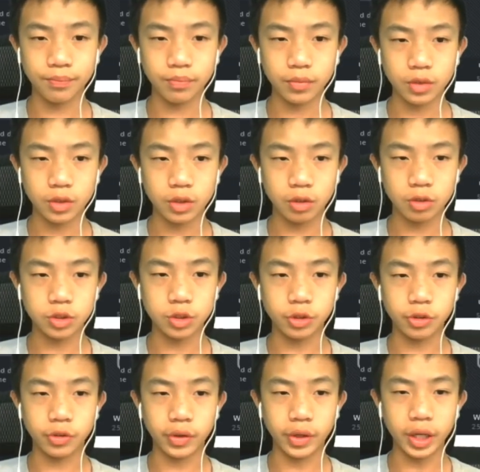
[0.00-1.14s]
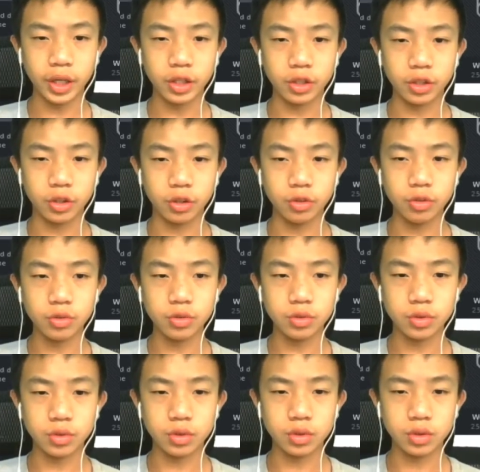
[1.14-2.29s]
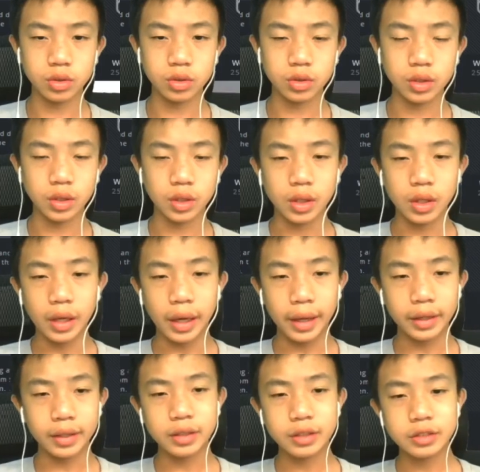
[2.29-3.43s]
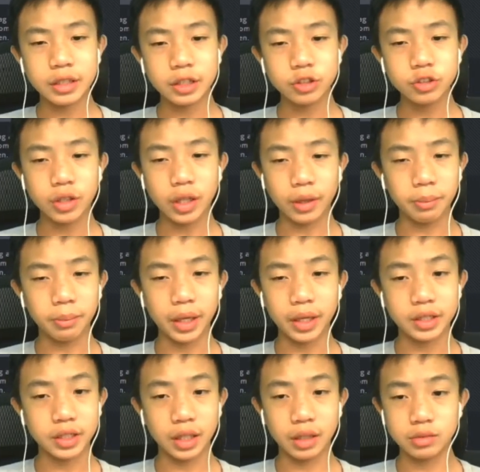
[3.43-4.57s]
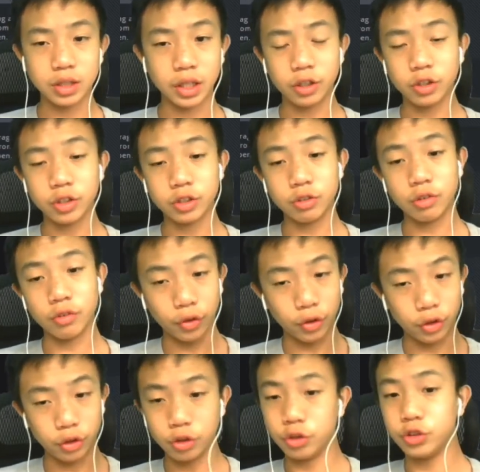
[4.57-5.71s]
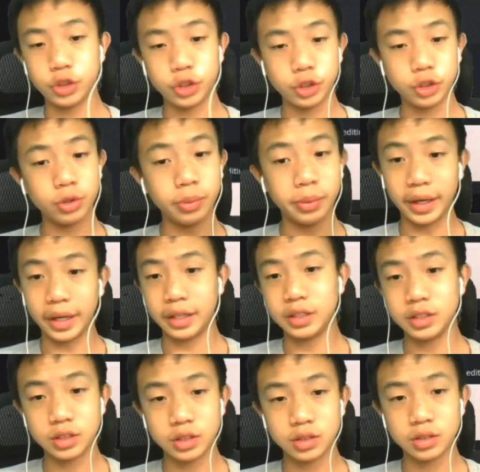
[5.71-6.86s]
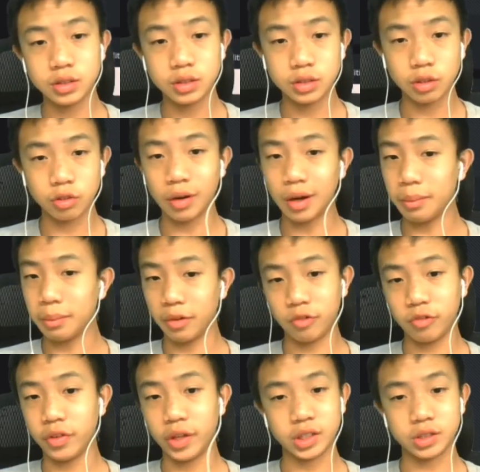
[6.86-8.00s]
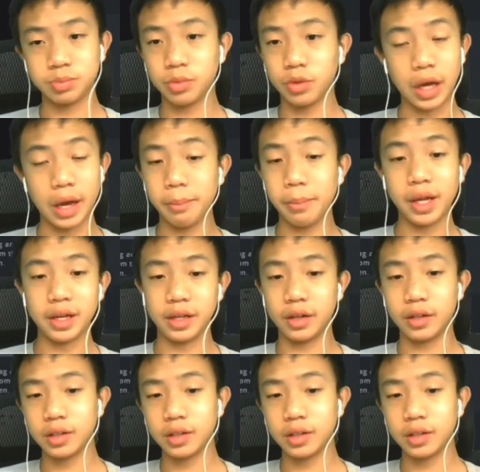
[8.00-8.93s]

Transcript: go to Create New, and then there's actually like many types. Like you can do it for YouTube, Instagram, and Facebook, and many others.